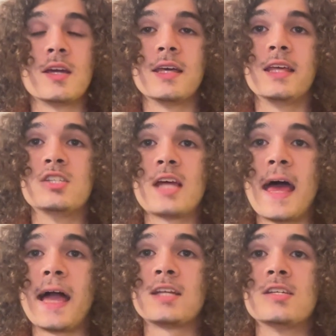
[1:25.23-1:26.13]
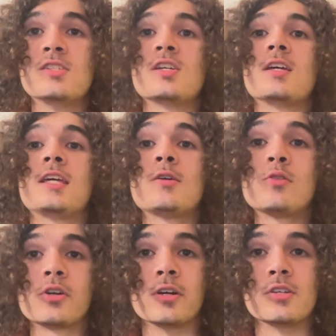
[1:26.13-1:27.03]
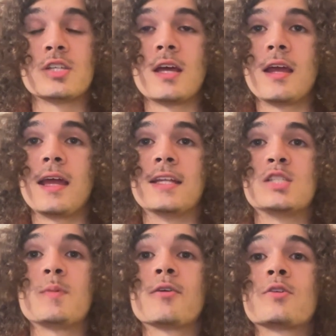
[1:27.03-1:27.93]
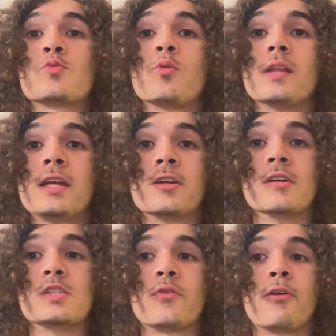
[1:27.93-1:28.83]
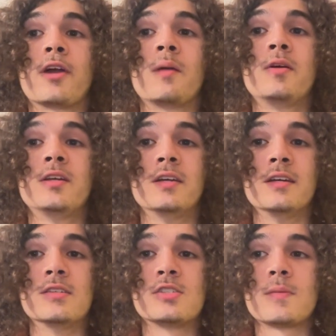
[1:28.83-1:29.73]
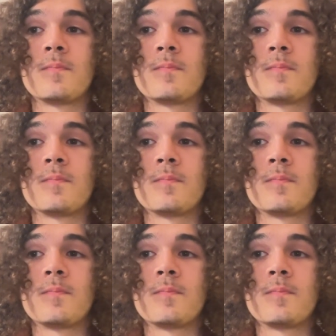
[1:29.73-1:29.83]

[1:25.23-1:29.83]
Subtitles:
is to act as healers and spiritual leaders for their communities.